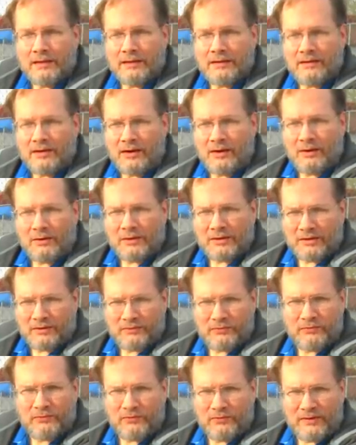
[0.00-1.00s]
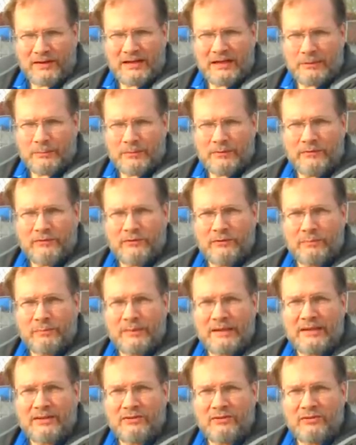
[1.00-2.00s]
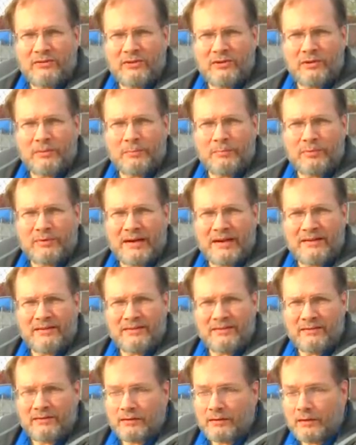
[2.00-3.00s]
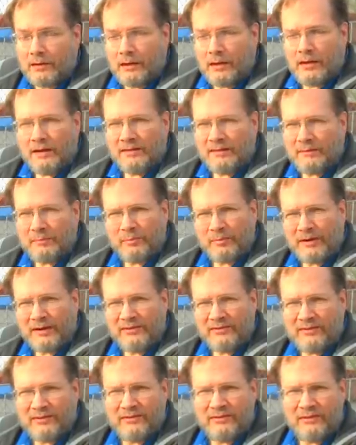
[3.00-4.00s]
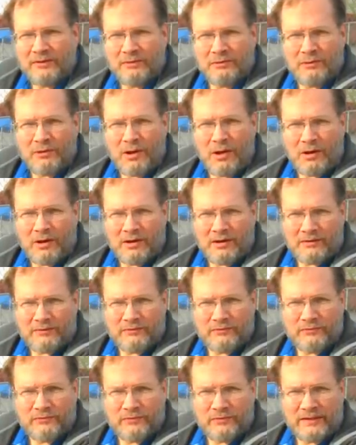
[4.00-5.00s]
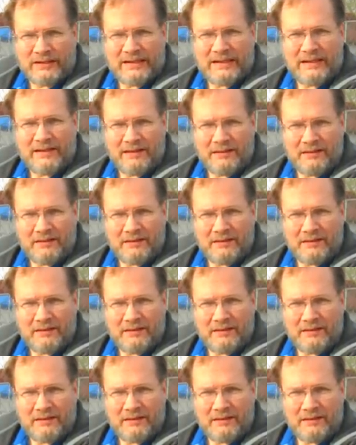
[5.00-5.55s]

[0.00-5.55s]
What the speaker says: You know, like your freedom of speech in the press. The press is no longer free.